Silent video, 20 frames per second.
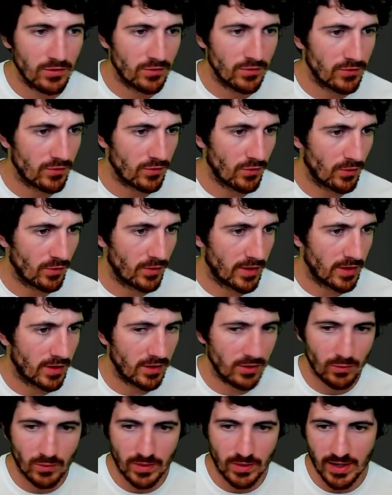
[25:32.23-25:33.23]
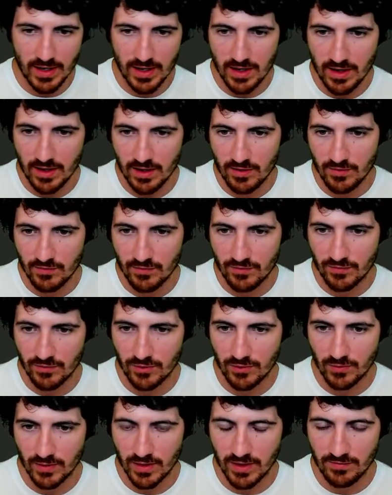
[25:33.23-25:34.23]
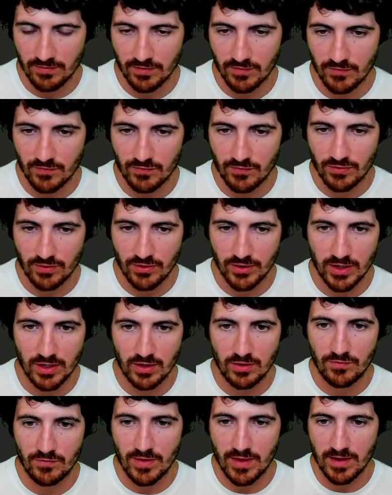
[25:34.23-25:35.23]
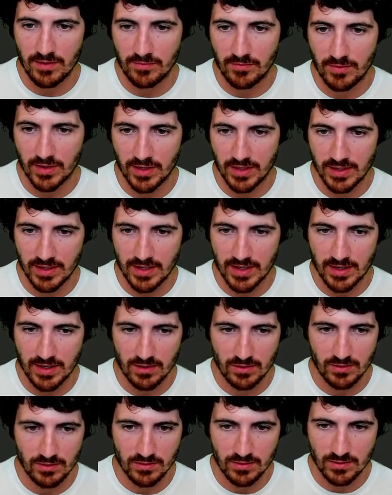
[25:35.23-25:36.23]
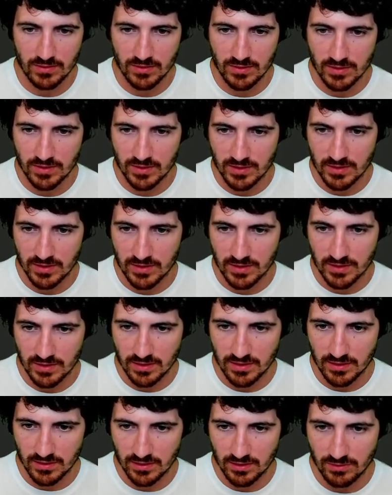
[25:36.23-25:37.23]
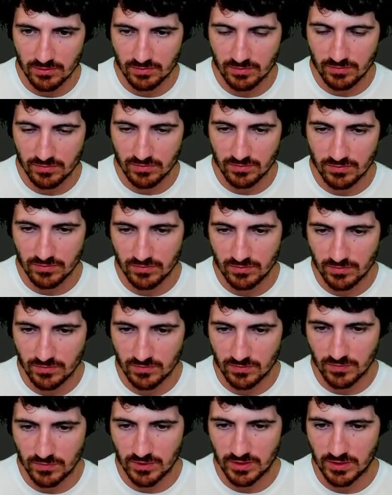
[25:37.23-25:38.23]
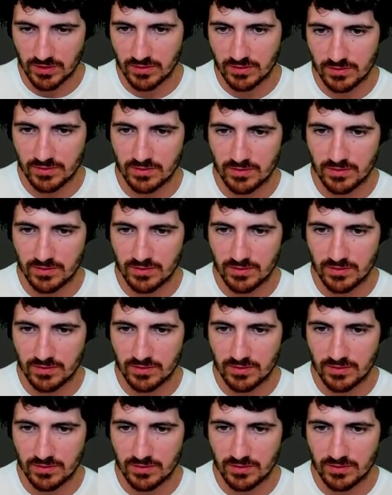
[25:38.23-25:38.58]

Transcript: So here we have, we have 3 of them right now. Oh, wait.